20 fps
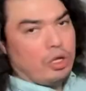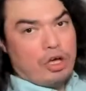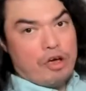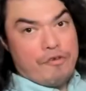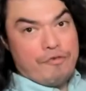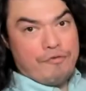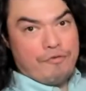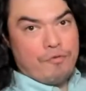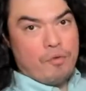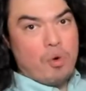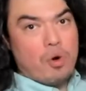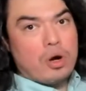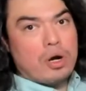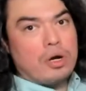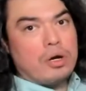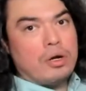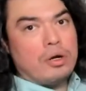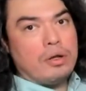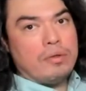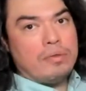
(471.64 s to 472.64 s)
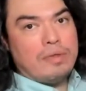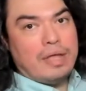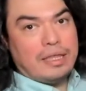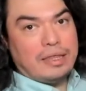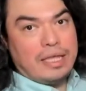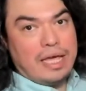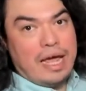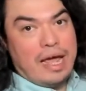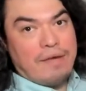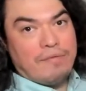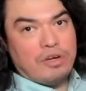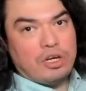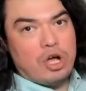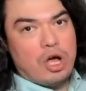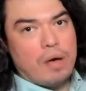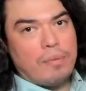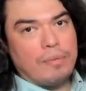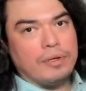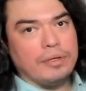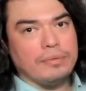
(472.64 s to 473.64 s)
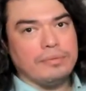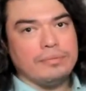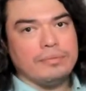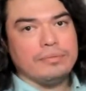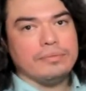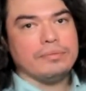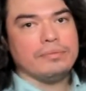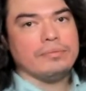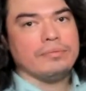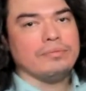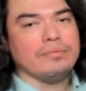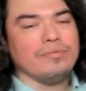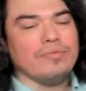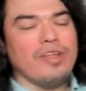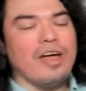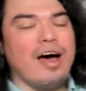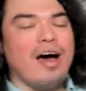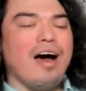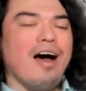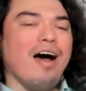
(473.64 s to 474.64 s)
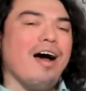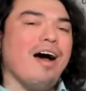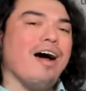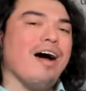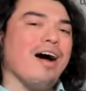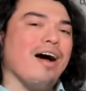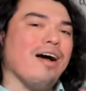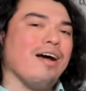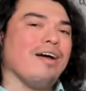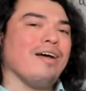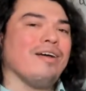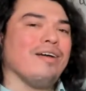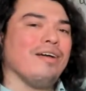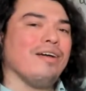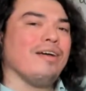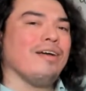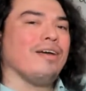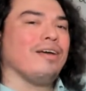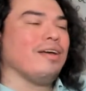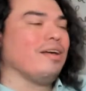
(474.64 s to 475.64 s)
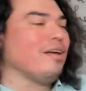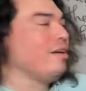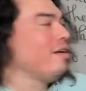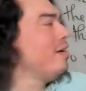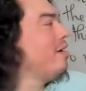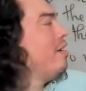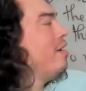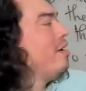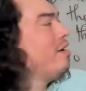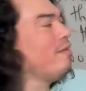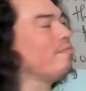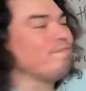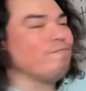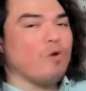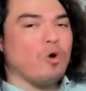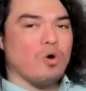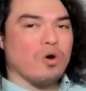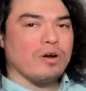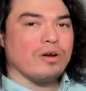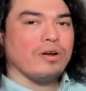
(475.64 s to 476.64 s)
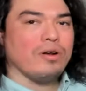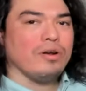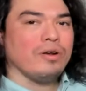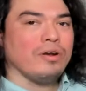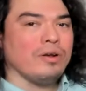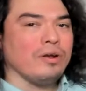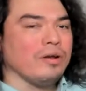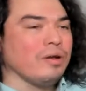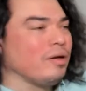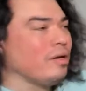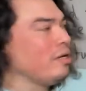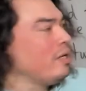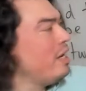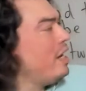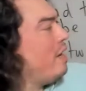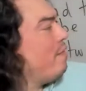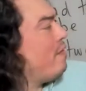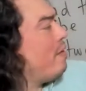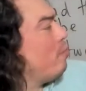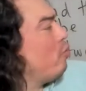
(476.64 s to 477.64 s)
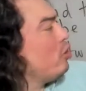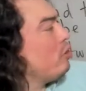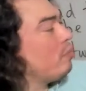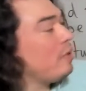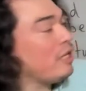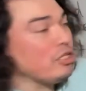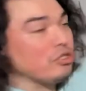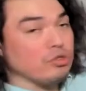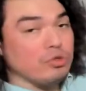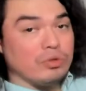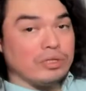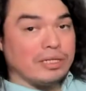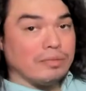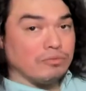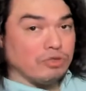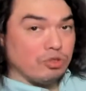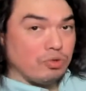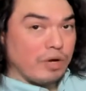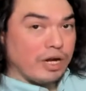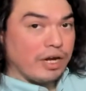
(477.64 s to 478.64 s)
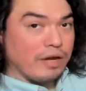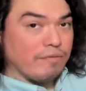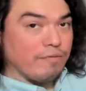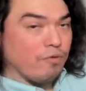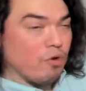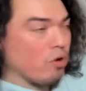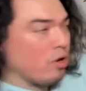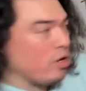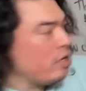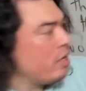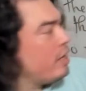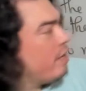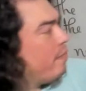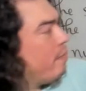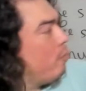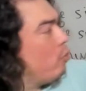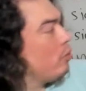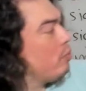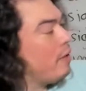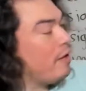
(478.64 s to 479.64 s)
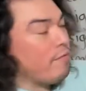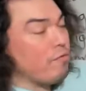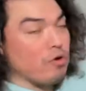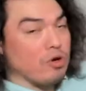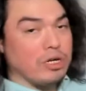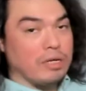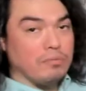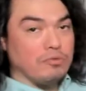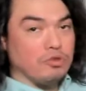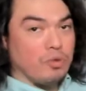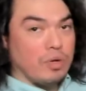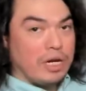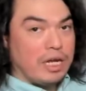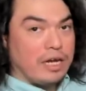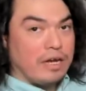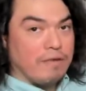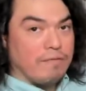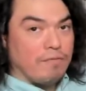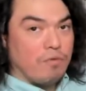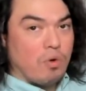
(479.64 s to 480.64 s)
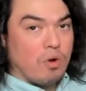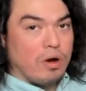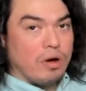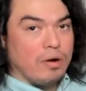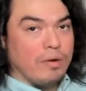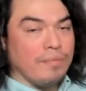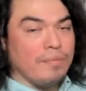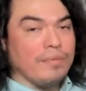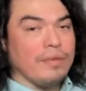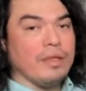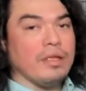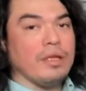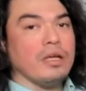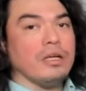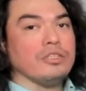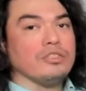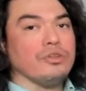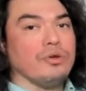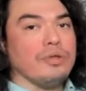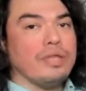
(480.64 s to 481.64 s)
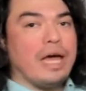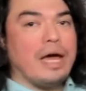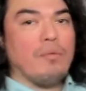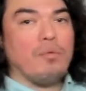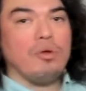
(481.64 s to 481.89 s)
of 4 that they have in common? Aha! 4. If I multiply 2 times 2, I get 4. If I multiply 4 times 1, I get 4. So that will